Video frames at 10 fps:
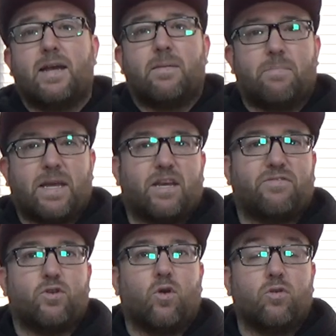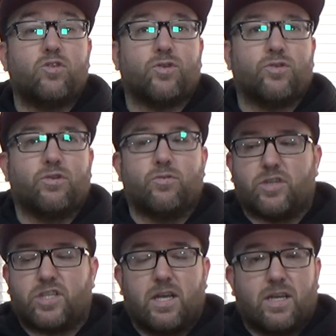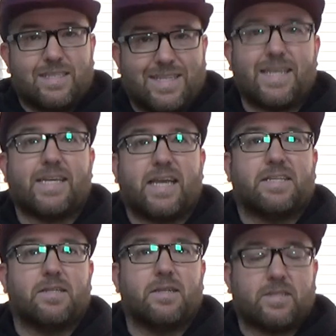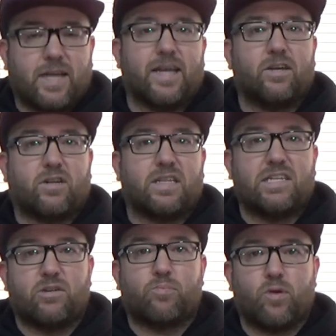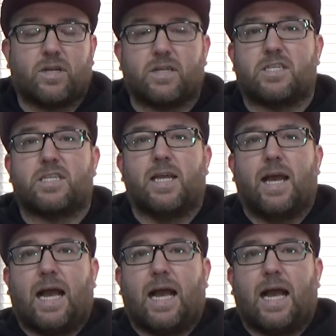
many of you also use dedicated tyre cleaner products.